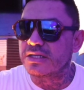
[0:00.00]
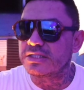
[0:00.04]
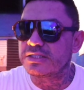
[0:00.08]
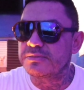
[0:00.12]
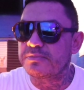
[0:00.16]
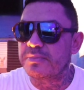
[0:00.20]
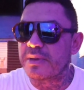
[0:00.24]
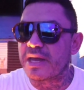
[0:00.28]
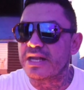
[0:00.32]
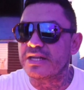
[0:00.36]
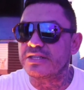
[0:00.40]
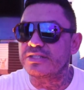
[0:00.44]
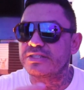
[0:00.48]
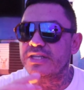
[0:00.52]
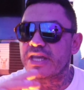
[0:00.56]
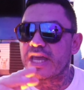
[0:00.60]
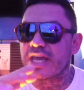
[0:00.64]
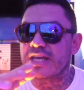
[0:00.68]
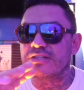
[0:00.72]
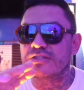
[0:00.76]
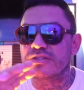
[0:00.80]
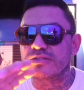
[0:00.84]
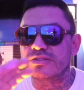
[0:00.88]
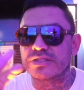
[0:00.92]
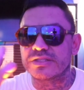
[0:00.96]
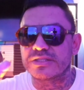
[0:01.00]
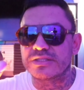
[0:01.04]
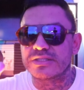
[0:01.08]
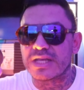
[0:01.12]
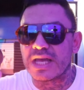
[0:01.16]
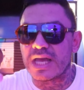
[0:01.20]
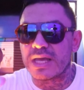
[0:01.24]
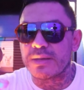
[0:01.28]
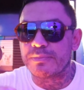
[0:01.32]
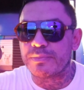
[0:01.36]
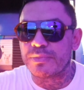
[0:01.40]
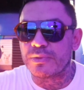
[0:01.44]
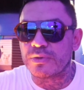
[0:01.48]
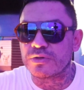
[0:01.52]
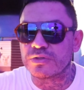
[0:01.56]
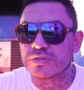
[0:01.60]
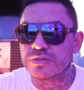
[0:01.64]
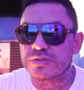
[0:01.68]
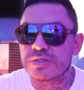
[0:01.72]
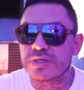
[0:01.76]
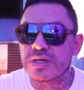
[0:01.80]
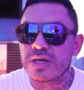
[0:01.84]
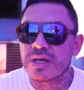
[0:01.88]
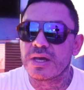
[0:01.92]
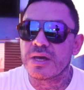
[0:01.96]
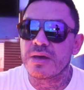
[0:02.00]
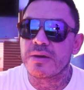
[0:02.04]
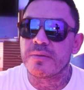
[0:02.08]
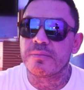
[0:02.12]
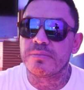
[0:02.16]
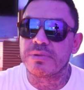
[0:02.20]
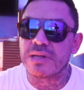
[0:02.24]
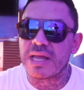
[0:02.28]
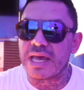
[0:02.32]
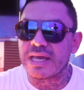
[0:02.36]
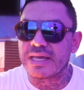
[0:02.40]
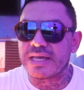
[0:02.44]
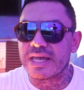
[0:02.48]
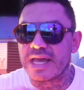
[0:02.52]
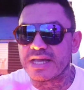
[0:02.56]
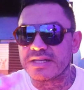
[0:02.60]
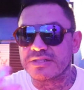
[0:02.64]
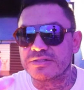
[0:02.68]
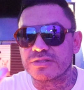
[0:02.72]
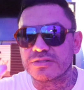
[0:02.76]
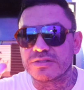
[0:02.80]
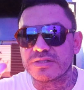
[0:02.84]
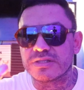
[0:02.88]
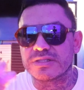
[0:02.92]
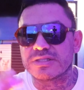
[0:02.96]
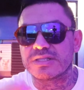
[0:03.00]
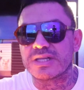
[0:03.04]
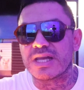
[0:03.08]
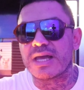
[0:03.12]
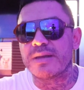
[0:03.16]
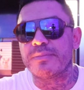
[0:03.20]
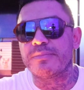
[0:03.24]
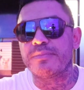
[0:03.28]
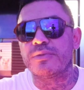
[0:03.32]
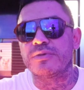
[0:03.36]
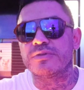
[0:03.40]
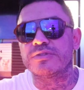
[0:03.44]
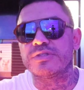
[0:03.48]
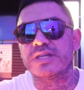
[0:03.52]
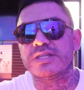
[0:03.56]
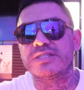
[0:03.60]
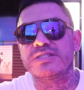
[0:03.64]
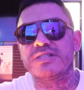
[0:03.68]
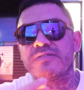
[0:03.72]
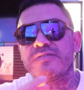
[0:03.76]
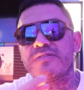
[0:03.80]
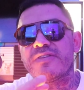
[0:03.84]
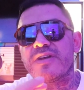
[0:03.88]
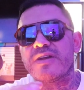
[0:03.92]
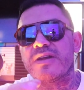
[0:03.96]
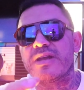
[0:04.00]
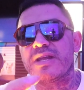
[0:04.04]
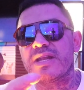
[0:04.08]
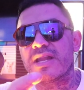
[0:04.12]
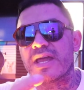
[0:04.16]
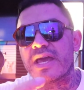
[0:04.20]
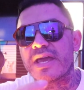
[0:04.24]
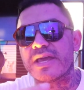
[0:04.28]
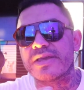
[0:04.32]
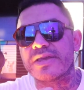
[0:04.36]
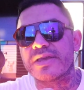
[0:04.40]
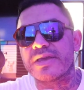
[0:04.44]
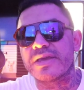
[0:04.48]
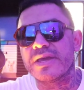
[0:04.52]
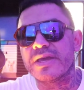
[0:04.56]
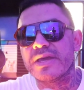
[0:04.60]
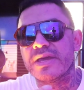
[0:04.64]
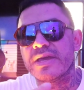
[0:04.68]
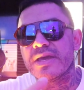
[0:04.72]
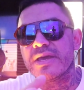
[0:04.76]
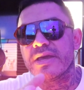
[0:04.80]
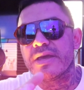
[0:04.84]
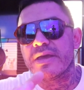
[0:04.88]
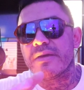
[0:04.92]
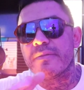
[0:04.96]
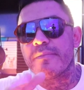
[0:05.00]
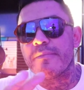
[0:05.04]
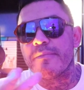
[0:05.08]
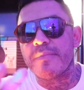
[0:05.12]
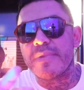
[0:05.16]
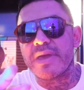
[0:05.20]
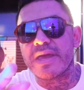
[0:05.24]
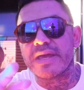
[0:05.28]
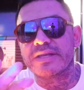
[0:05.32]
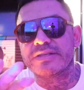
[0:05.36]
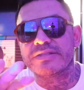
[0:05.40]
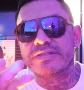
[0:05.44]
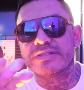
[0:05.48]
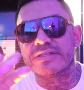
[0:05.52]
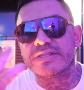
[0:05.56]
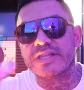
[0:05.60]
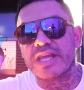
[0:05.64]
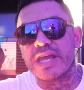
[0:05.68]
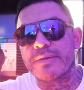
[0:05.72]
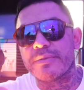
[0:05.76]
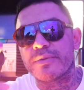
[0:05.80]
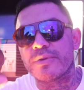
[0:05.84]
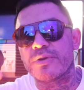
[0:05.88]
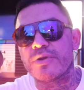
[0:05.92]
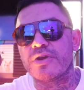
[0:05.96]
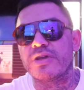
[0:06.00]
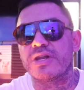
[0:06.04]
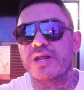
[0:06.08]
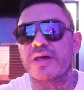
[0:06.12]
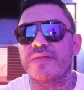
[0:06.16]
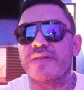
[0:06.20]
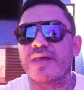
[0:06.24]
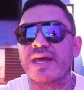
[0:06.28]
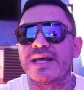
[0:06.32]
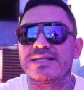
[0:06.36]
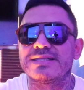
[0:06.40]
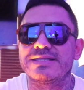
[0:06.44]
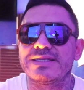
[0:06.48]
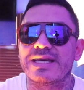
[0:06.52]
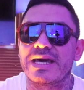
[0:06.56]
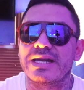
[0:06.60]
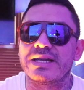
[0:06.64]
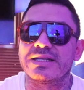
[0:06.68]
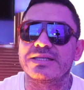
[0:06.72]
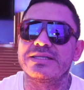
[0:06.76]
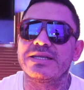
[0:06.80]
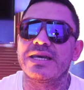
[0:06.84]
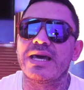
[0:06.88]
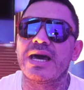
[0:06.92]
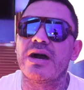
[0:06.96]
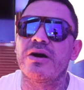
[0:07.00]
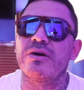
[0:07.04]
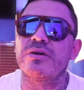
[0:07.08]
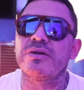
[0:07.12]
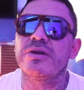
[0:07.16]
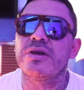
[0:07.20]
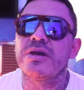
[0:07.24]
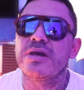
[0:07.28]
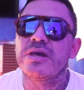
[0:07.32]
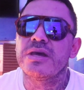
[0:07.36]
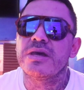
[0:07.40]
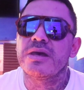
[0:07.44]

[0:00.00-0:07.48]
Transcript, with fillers: Spanish Gangster Disciples, Black Gangster Disciples. It's a very like mixed neighborhood on that side of town.